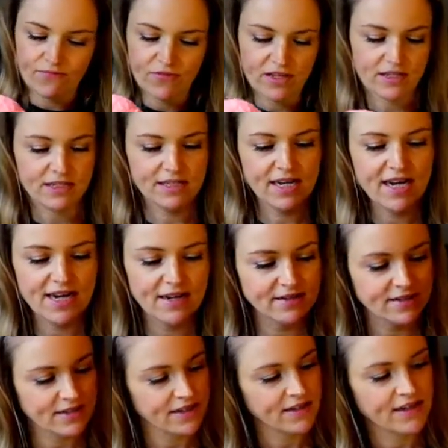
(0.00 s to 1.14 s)
this
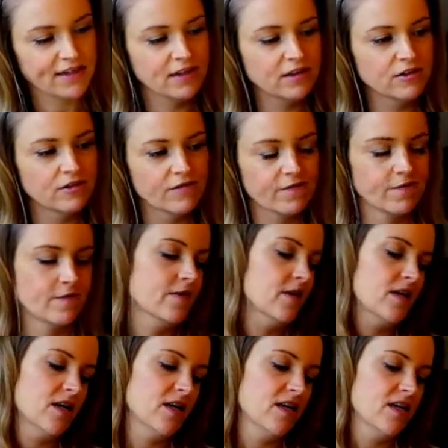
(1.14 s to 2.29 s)
hat, and I love
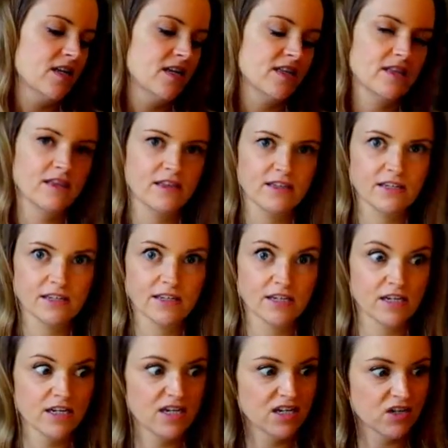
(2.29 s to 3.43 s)
the
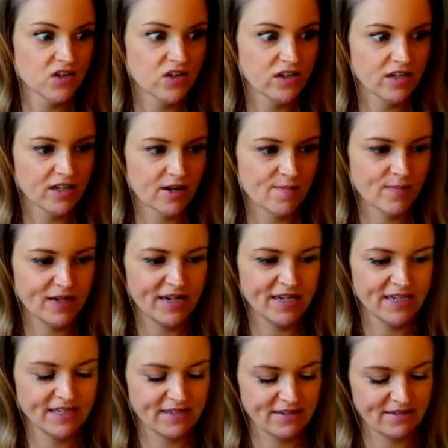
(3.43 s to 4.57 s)
colour
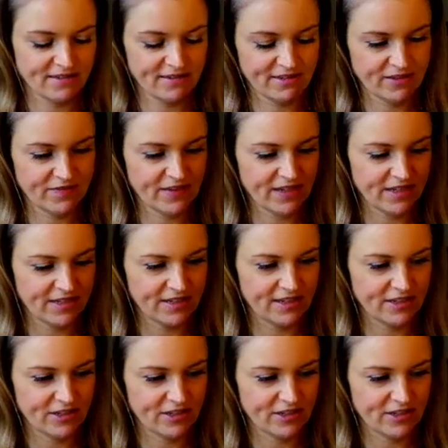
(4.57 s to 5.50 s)
combinations of this.